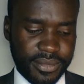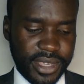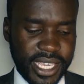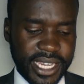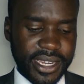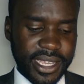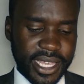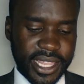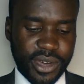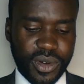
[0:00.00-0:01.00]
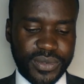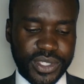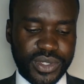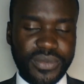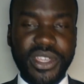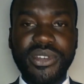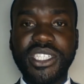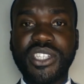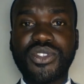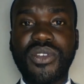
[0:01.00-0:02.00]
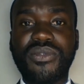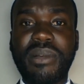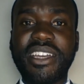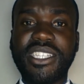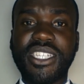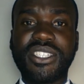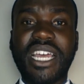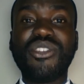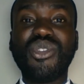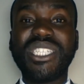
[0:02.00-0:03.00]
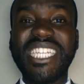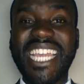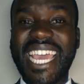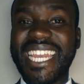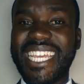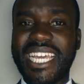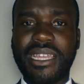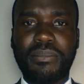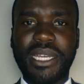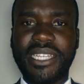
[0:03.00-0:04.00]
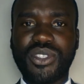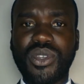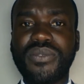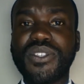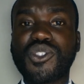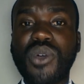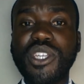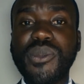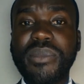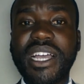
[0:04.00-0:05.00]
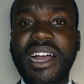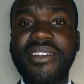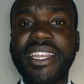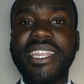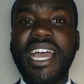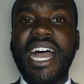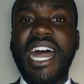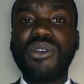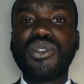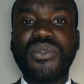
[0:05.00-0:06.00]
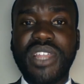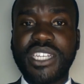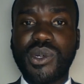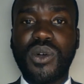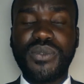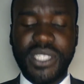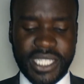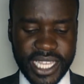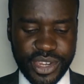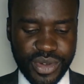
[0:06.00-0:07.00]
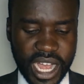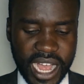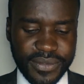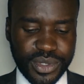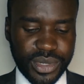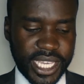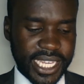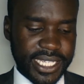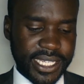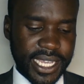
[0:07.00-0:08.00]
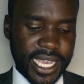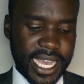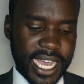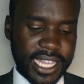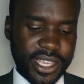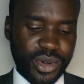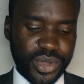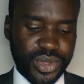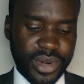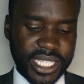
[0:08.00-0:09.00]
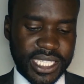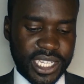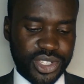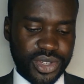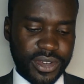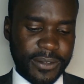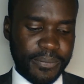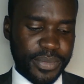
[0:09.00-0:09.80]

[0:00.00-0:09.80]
in the office of the Registrar of Marriages and not in any other place. So if it's going to be carried out of that office, then you have to get the authorization